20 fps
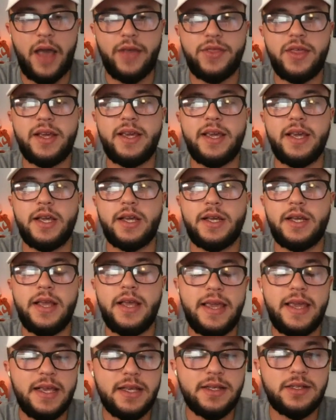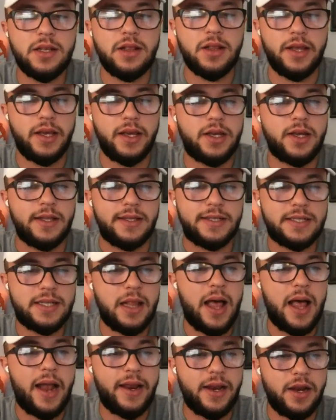I think he easily could
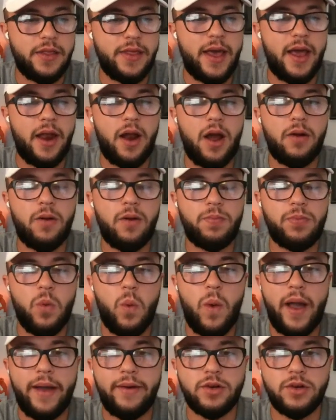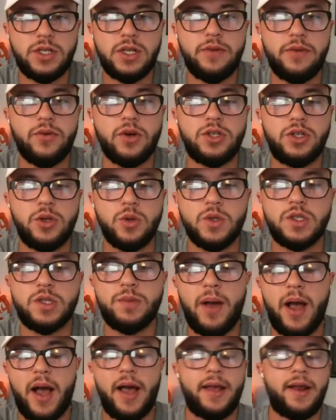slot into that wide receiver two
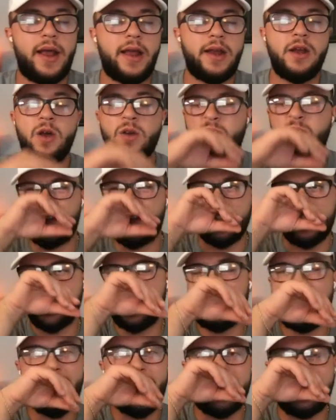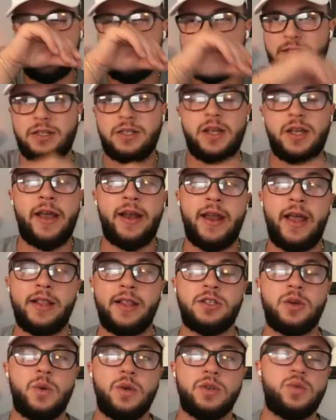spot. And I know you can say Gadsden's a tight
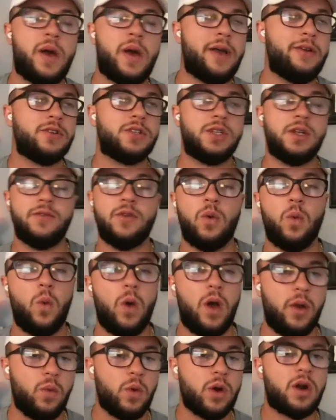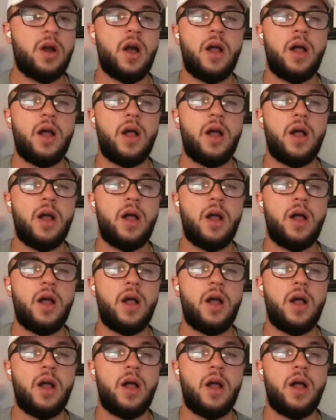end, so he's wide receiver one.